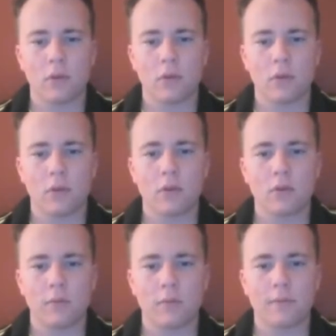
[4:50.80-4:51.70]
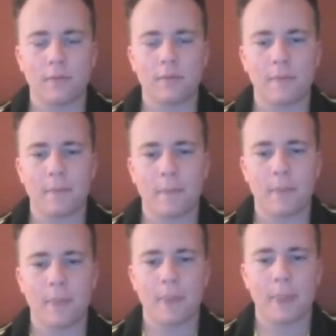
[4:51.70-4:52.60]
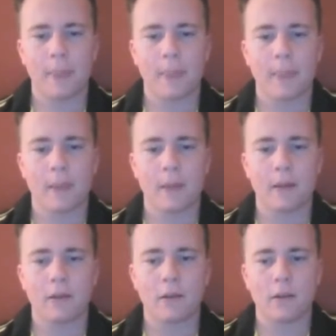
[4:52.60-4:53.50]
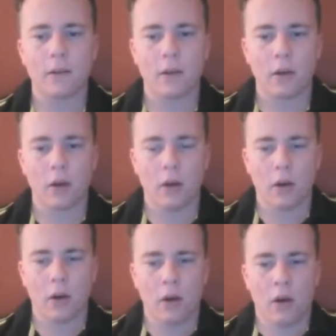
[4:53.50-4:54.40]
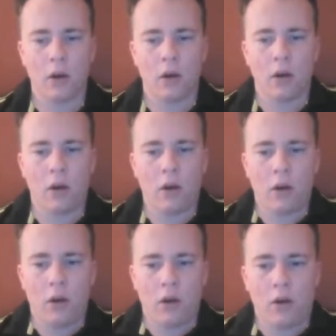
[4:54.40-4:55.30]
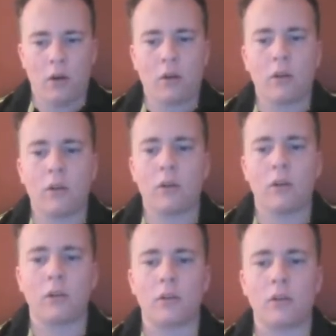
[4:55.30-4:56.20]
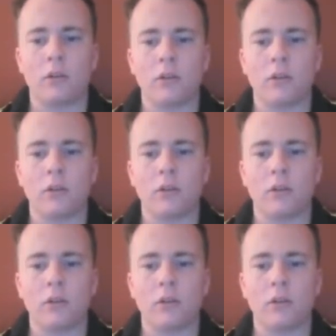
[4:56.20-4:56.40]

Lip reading: (not speaking)